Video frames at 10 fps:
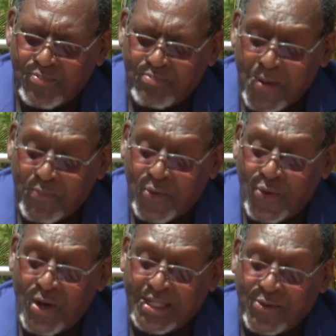
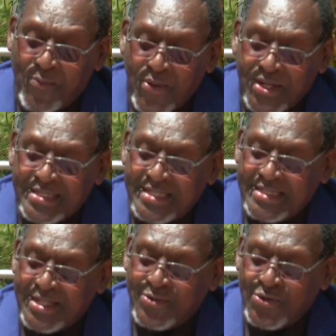people and
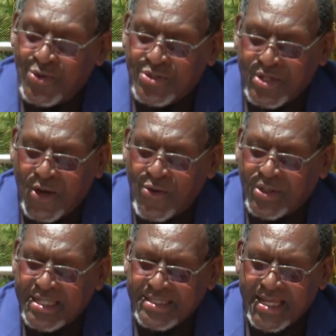communities that do not
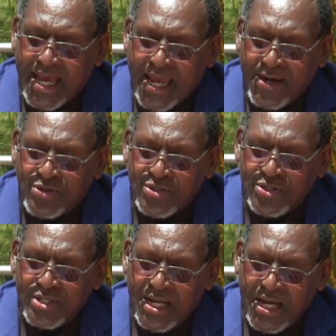recognize their heroes.